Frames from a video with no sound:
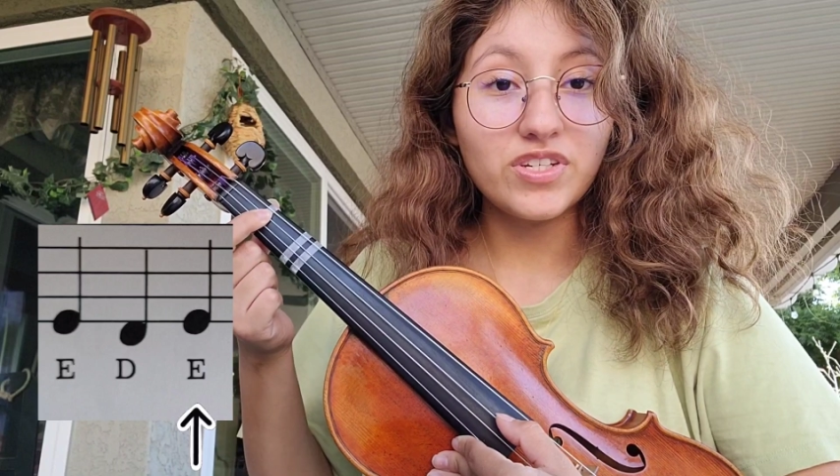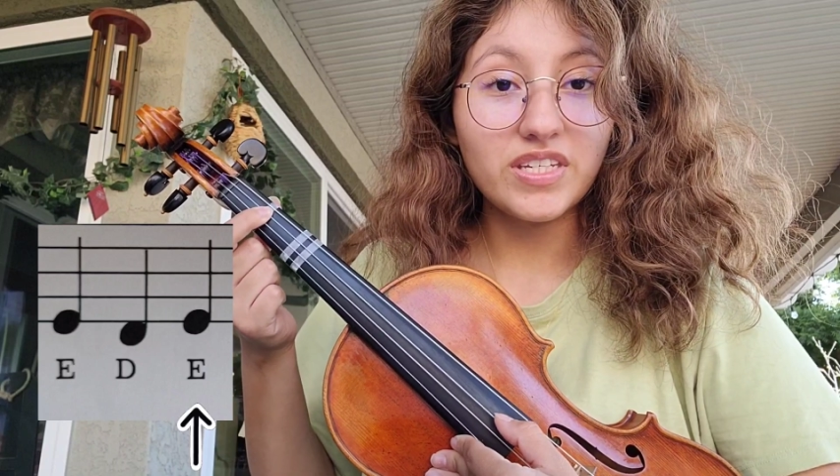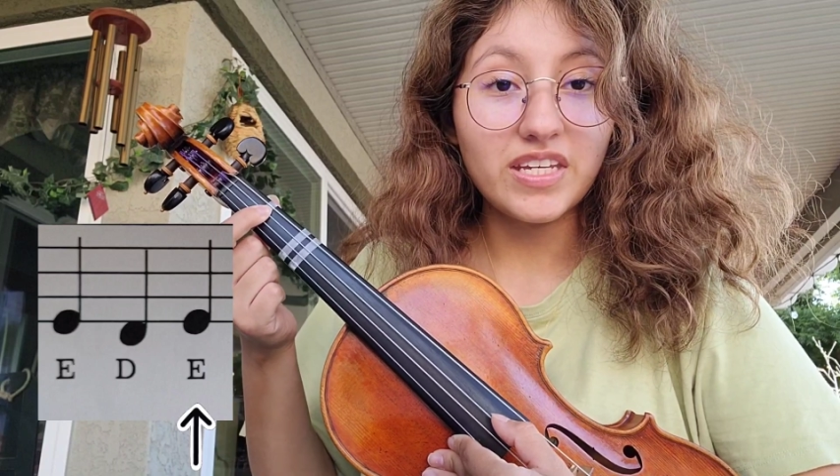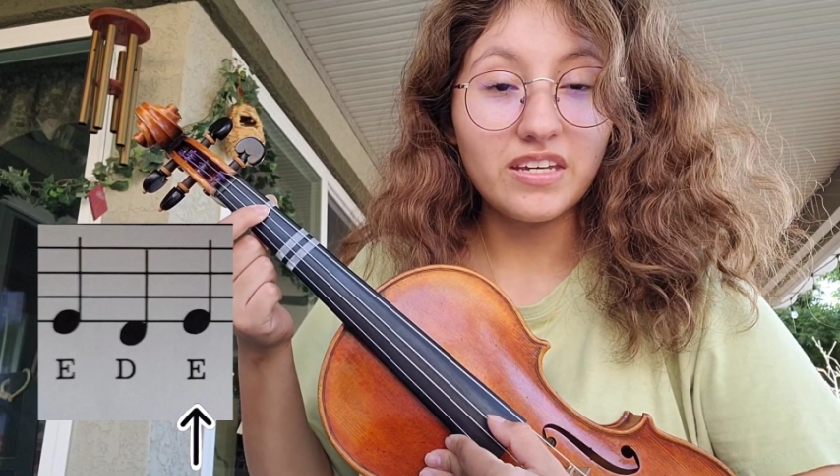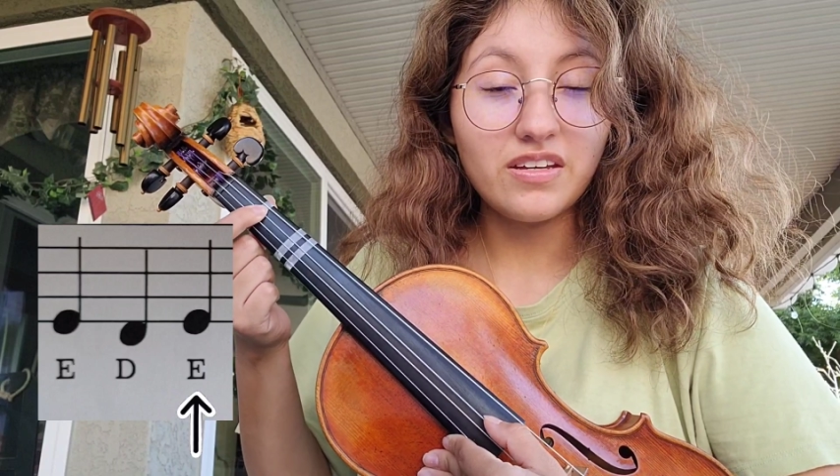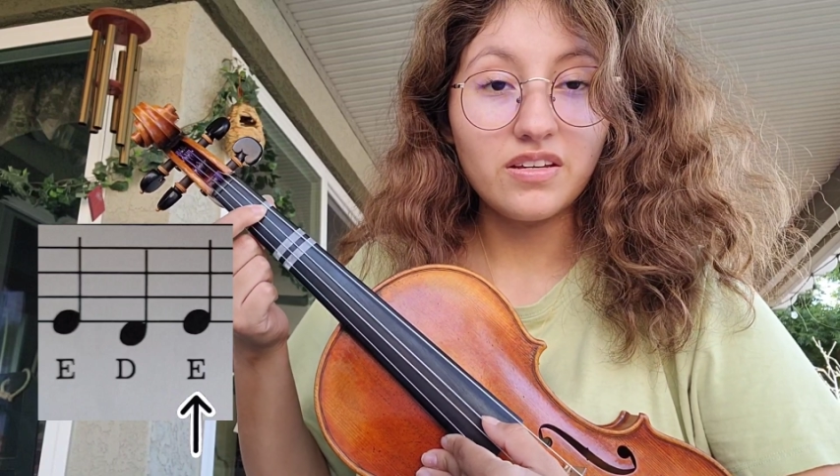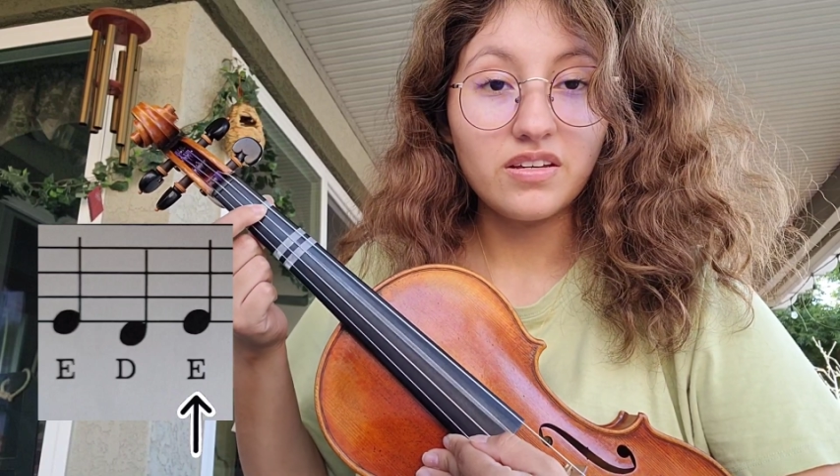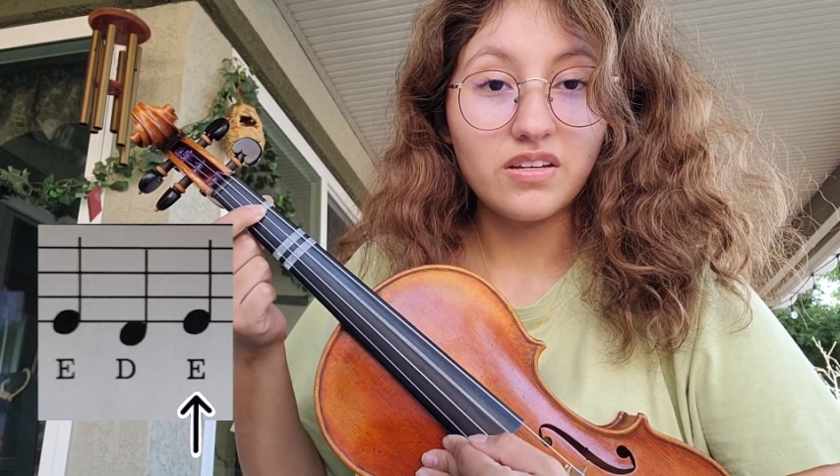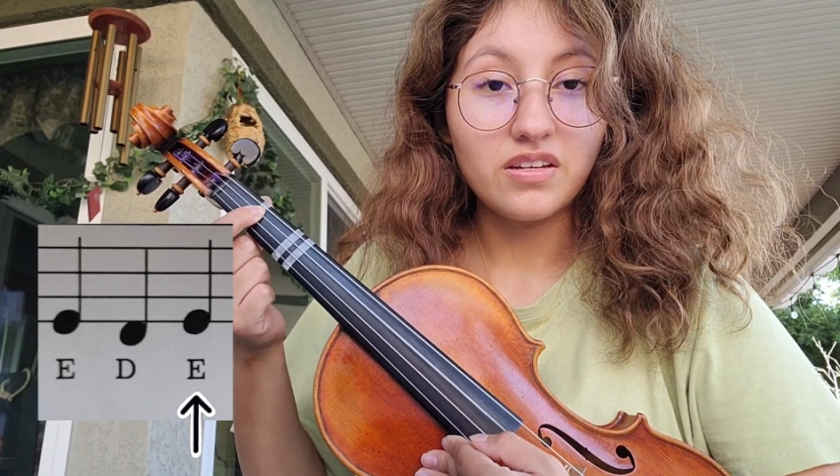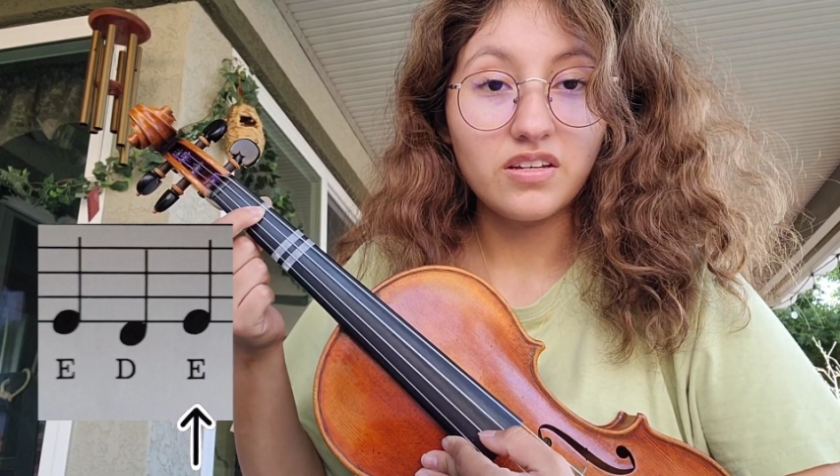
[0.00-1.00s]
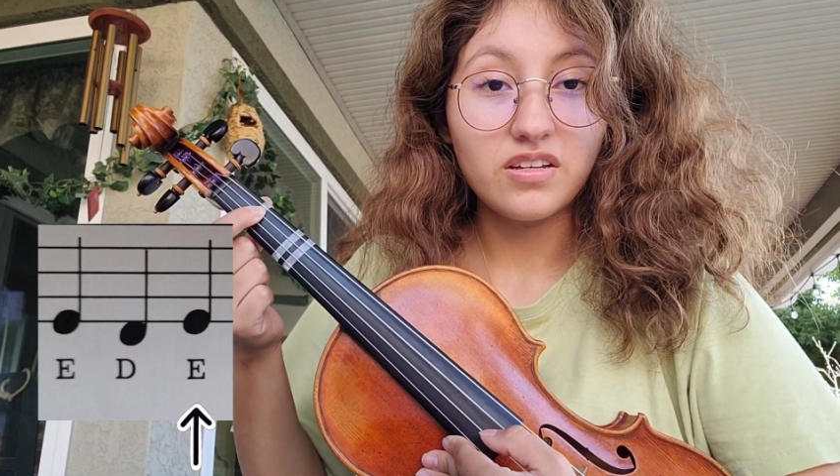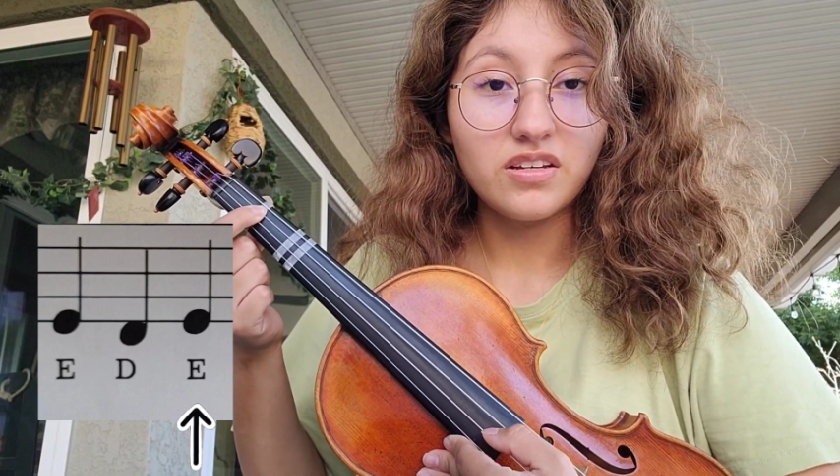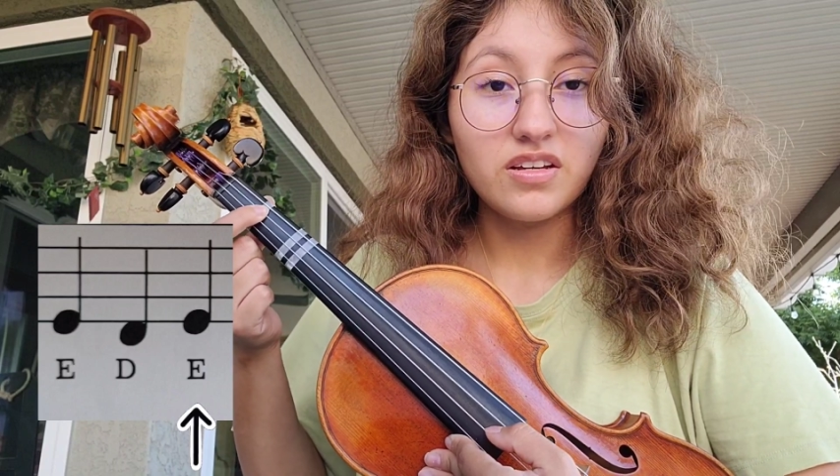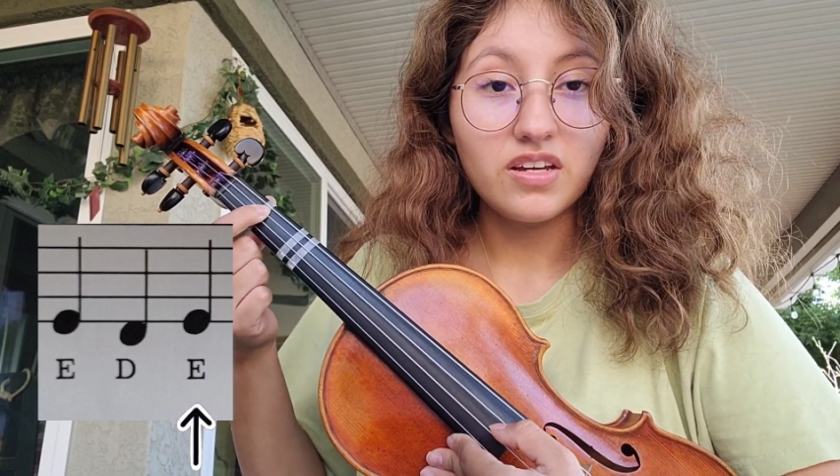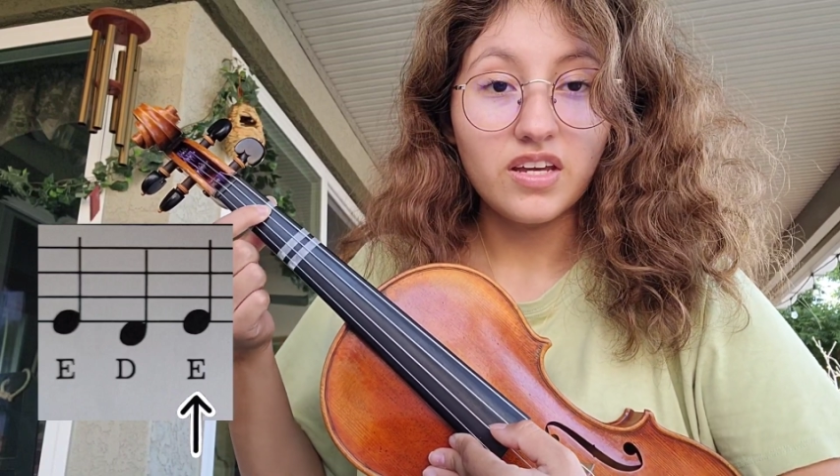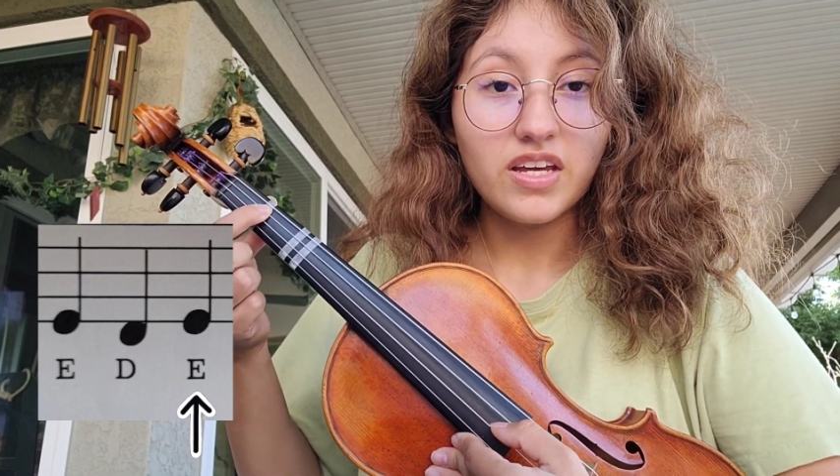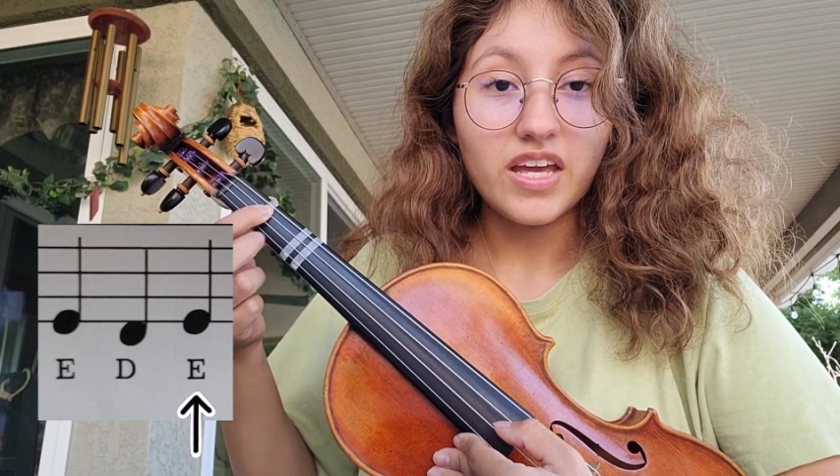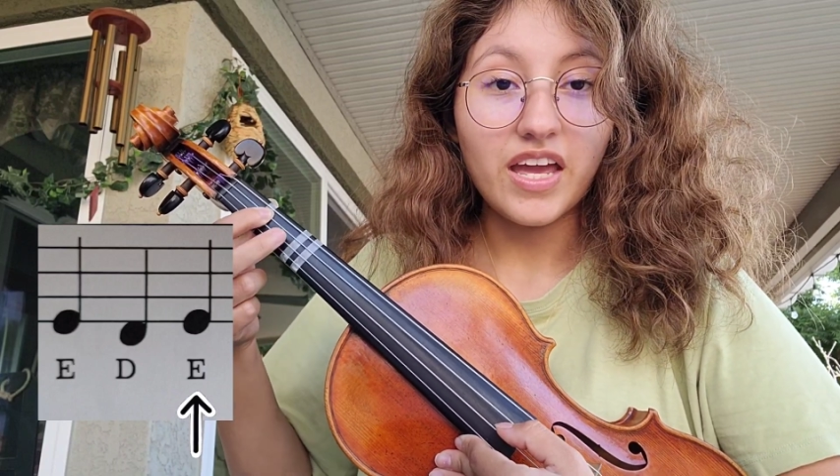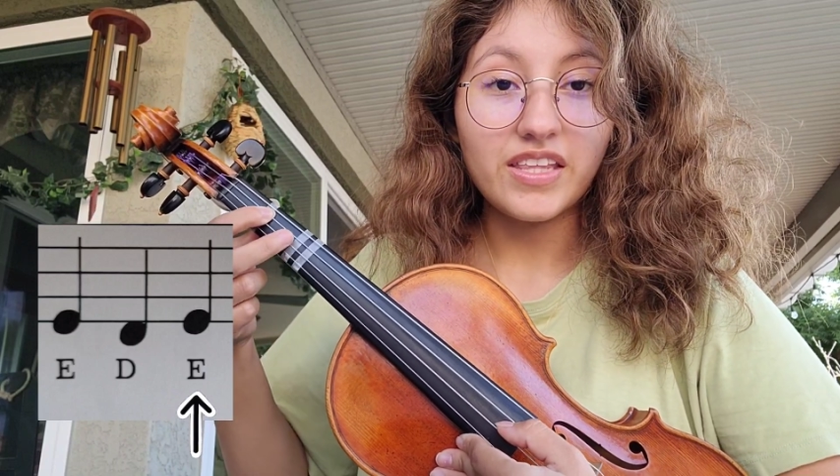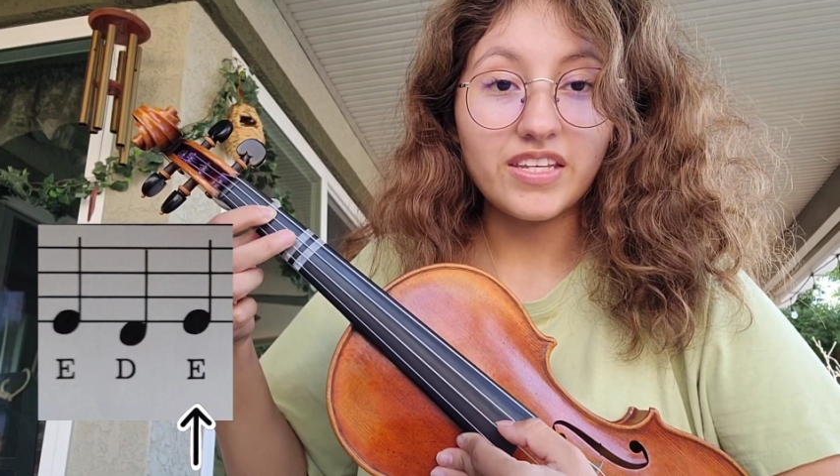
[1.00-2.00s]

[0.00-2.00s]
is E, and